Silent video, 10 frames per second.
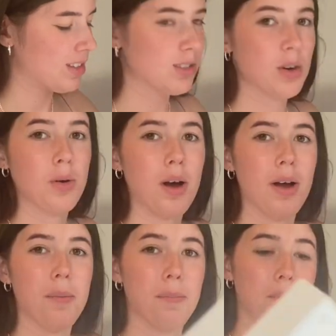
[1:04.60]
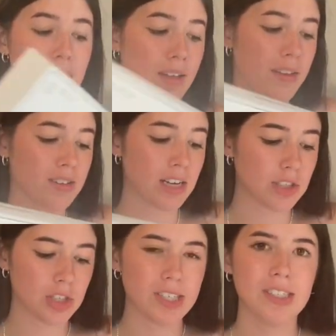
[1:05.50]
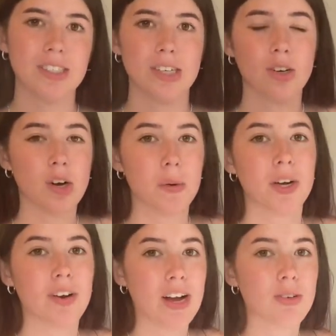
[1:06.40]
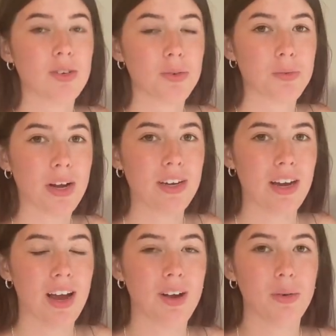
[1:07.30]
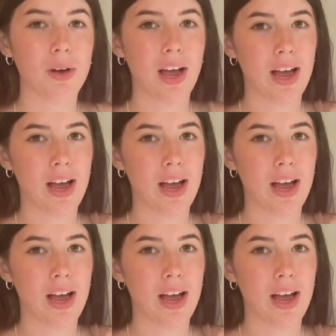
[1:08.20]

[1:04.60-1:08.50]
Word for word: So there's actually a deal going around right now.